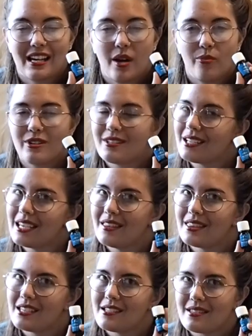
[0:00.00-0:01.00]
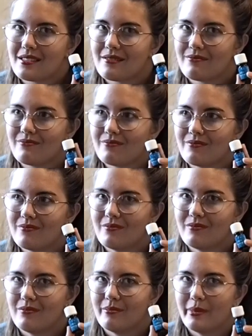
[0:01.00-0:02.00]
I wouldn't eat this,
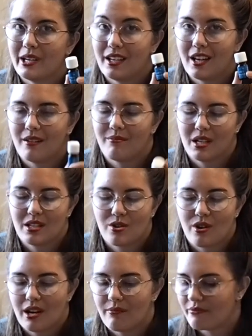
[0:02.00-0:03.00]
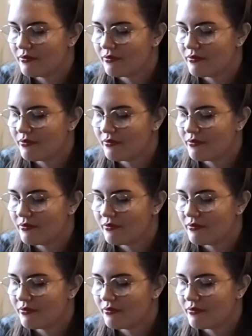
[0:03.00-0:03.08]
but yeah, it's great.